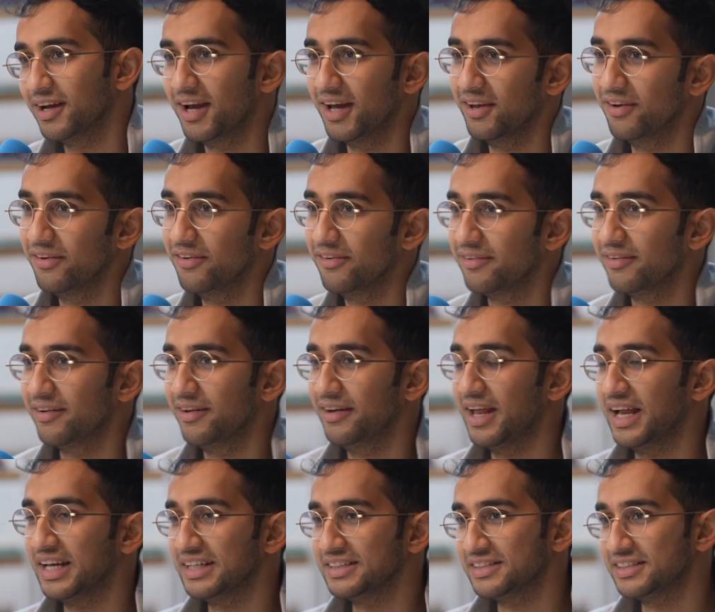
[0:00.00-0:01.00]
and
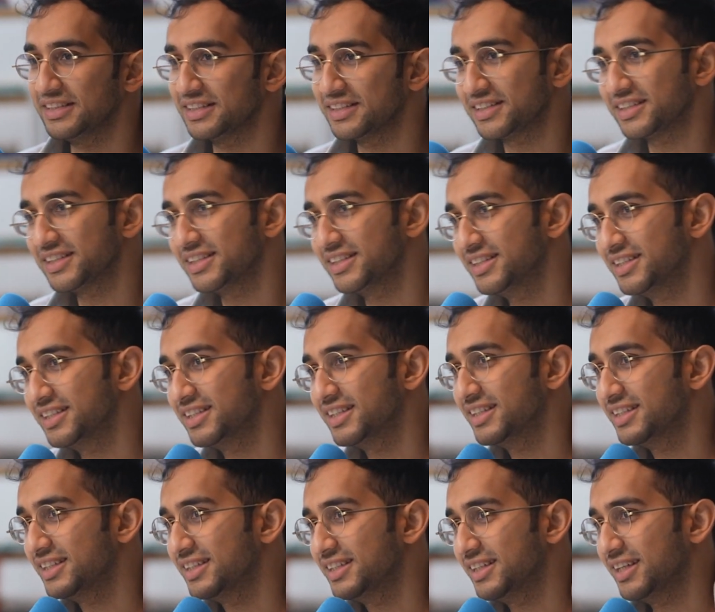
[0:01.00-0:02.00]
analysis,
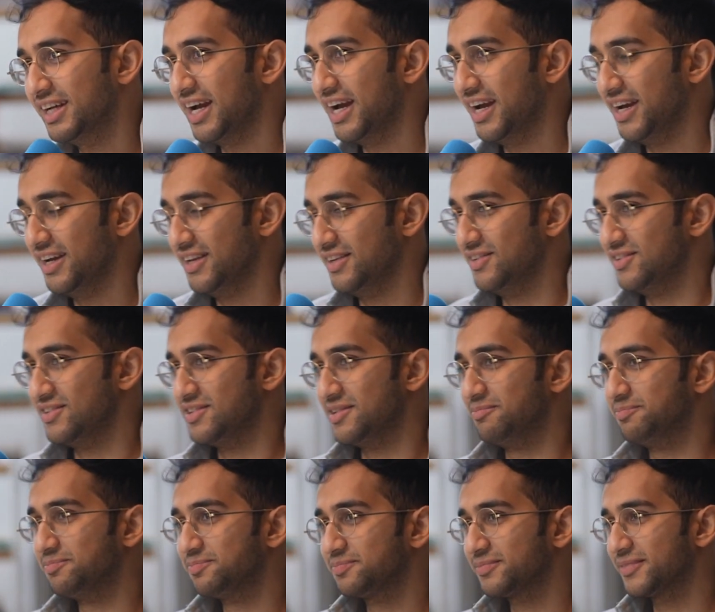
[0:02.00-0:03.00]
and
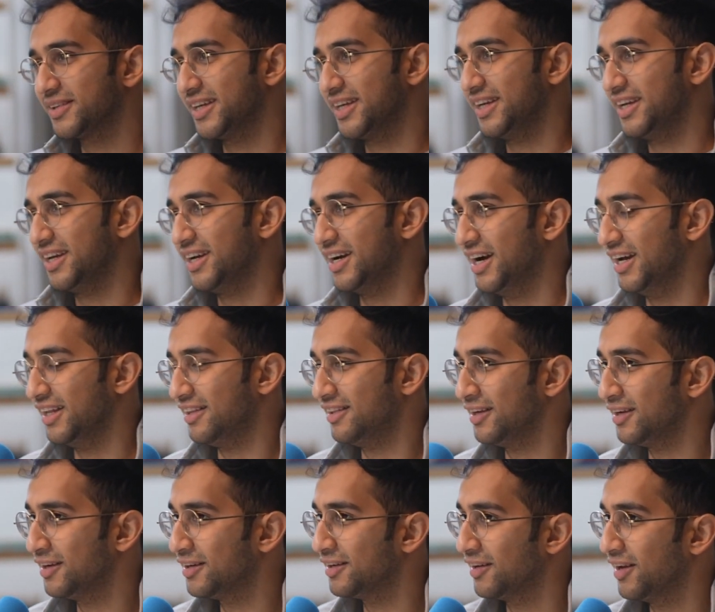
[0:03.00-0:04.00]
I
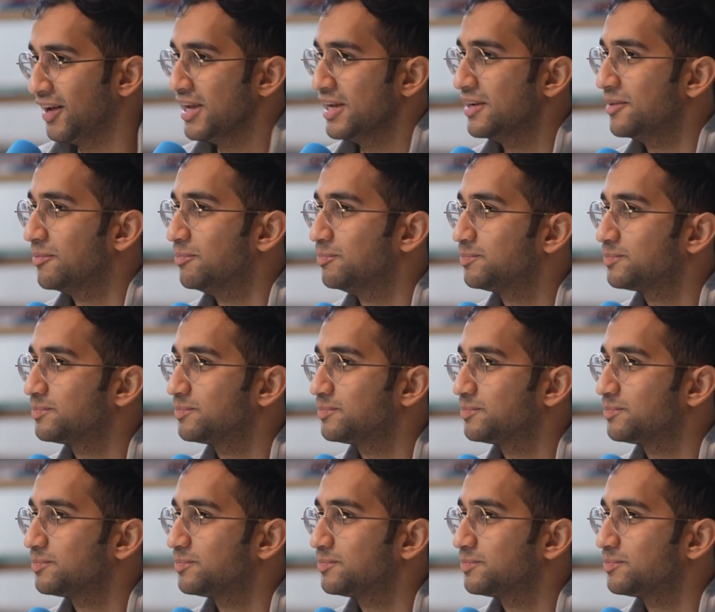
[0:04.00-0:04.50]
think at